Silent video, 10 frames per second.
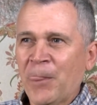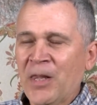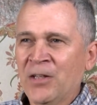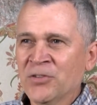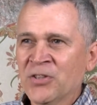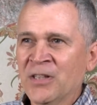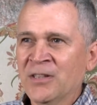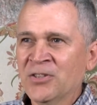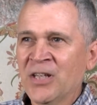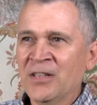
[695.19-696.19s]
of seeing the
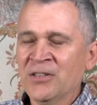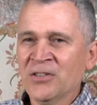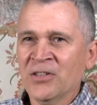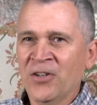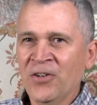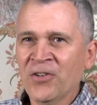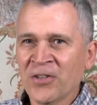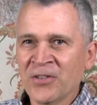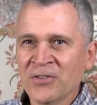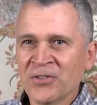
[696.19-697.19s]
changes in
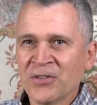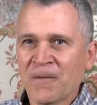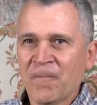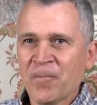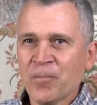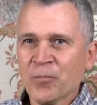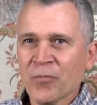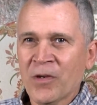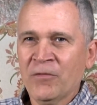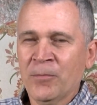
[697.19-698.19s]
orange
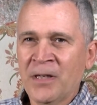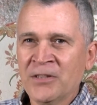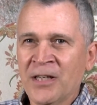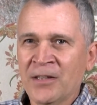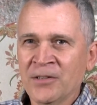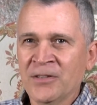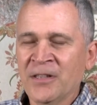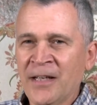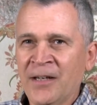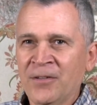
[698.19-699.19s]
from my childhood to
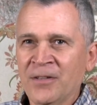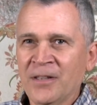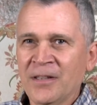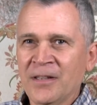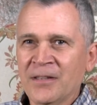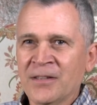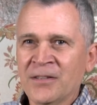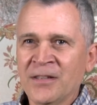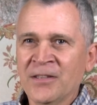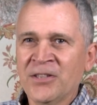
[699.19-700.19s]
now to
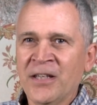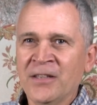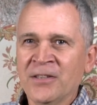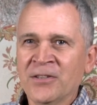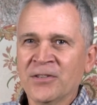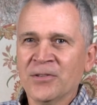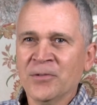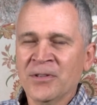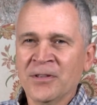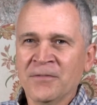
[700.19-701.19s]
seeing the changes
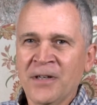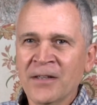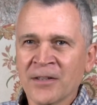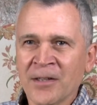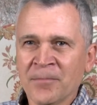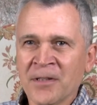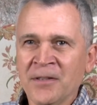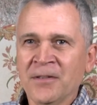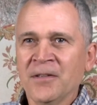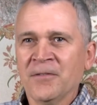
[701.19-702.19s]
within the fire company
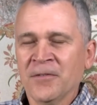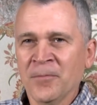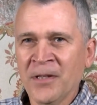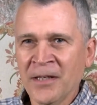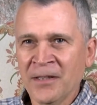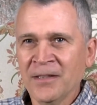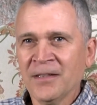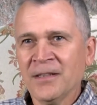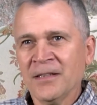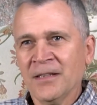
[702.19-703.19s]
from then
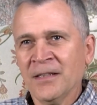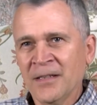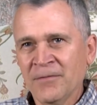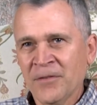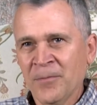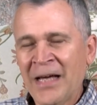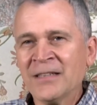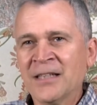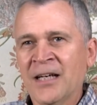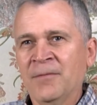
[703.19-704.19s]
from
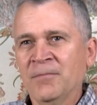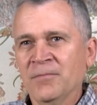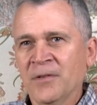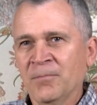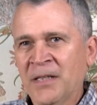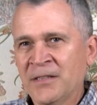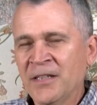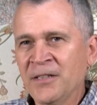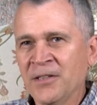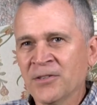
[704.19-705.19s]
that time my
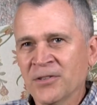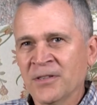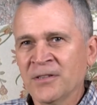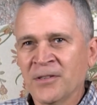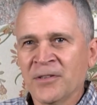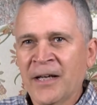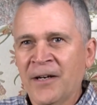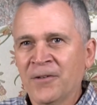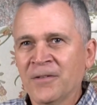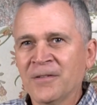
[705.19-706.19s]
teen years until now